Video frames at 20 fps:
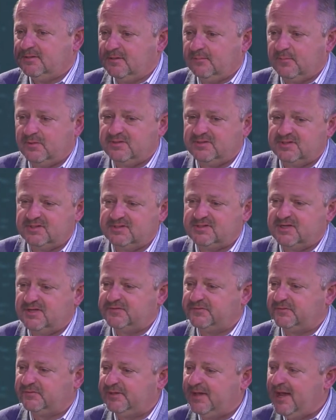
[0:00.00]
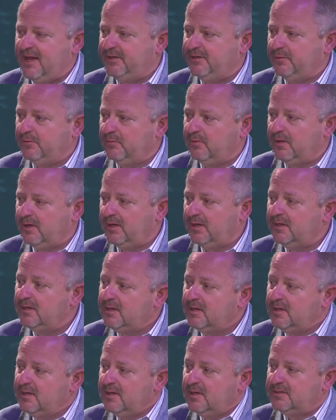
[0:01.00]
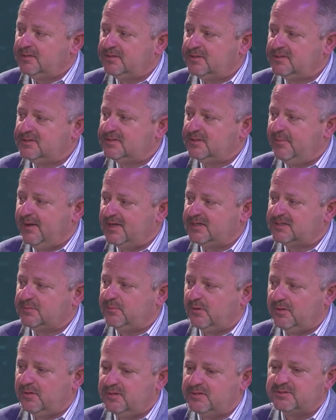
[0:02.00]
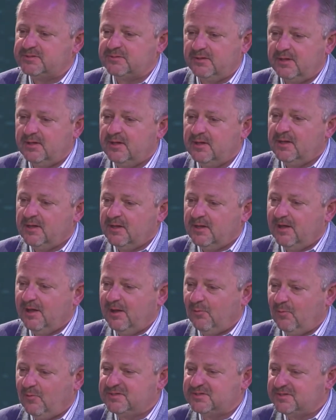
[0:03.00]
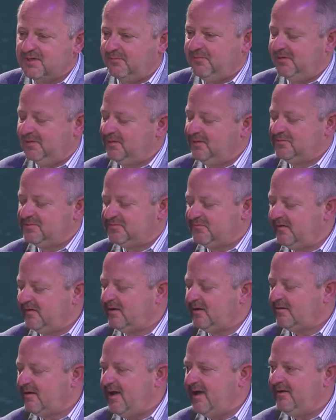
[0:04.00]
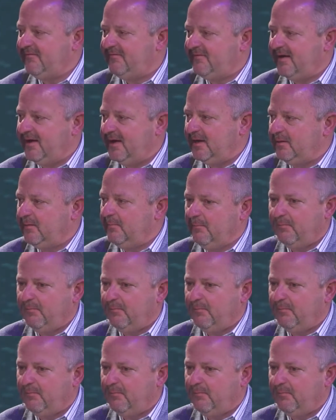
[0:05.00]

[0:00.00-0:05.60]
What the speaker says: the most successful 9-year run in Tennessee basketball history, was something that was very gratifying.